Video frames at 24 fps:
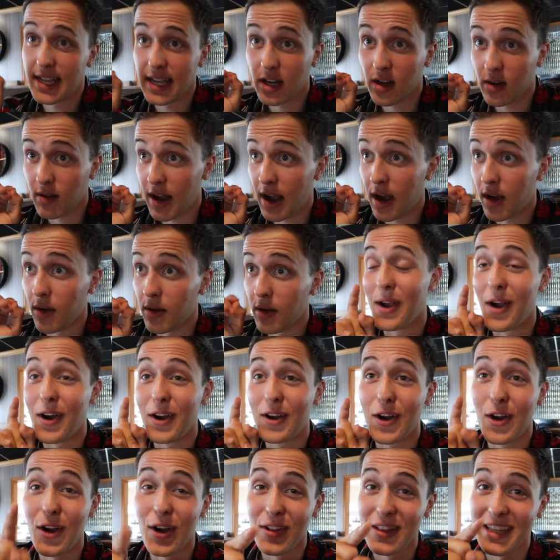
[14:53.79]
to take her out. We are
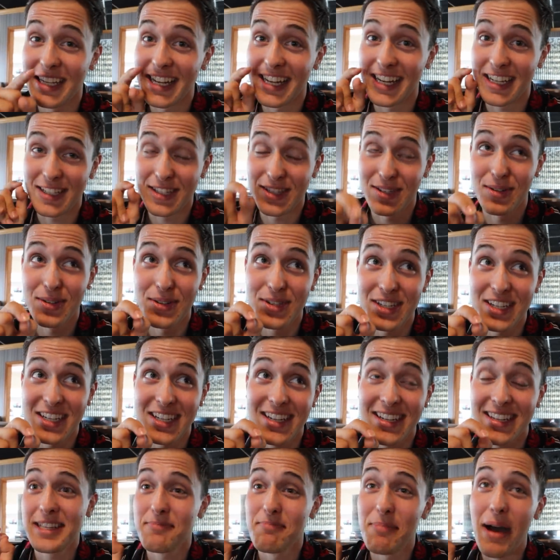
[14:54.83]
currently getting
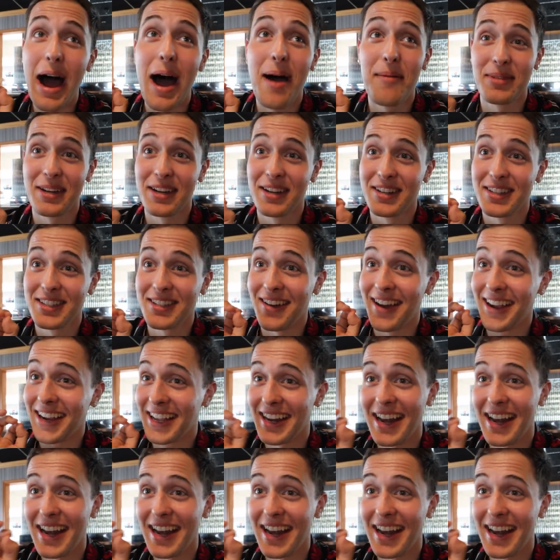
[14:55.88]
sushi. It's bomb here, so I